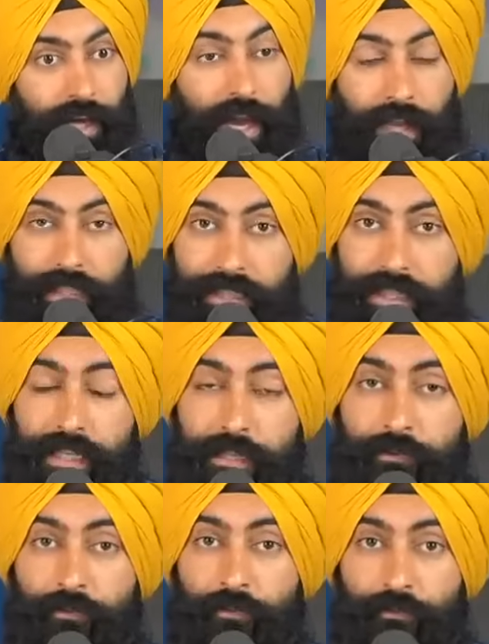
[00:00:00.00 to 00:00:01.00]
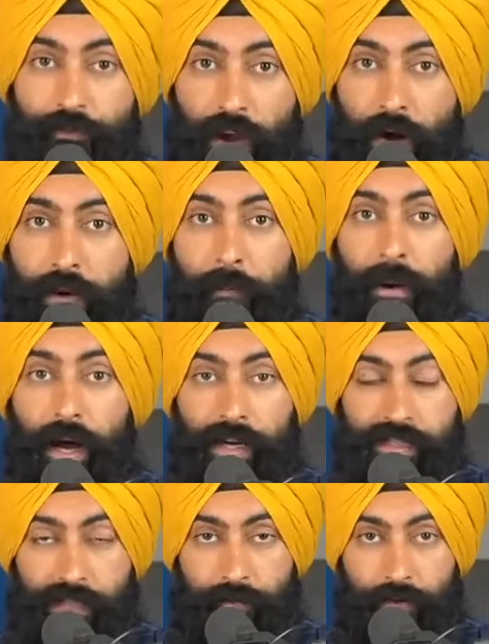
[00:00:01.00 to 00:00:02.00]
And this is very
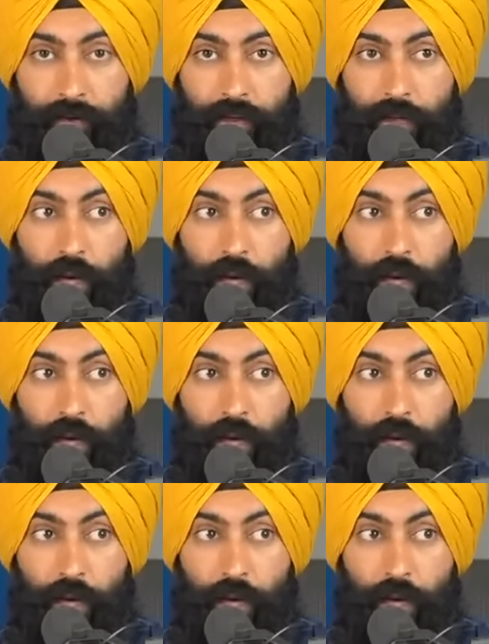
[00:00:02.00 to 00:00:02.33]
possible